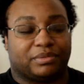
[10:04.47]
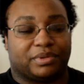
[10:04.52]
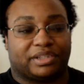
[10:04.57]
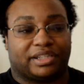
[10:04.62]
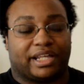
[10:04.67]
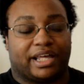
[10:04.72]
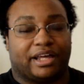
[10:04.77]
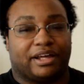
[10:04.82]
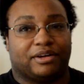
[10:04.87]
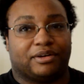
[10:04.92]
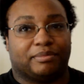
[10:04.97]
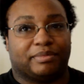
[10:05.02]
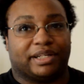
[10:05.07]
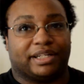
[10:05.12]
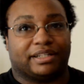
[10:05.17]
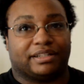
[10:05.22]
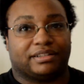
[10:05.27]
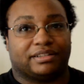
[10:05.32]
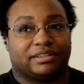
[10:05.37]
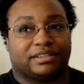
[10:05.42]
a
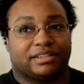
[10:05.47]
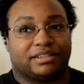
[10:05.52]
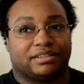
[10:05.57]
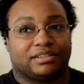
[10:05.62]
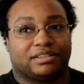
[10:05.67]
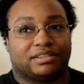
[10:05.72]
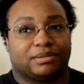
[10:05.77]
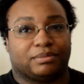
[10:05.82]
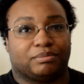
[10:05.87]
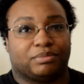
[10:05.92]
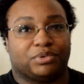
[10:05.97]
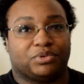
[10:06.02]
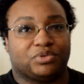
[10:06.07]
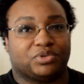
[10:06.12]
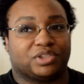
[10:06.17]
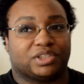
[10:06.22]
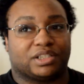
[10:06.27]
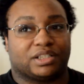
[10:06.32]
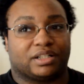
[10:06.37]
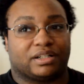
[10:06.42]
helmet and some
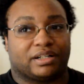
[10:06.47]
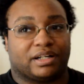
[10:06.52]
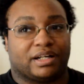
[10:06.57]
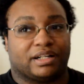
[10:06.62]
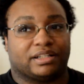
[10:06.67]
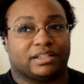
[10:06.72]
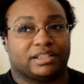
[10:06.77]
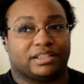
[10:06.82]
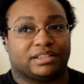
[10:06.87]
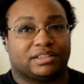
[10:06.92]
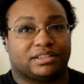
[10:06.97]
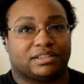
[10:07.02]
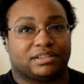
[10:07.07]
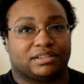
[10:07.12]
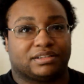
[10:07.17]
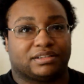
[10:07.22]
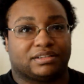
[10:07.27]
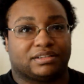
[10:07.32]
boots and gauntlets.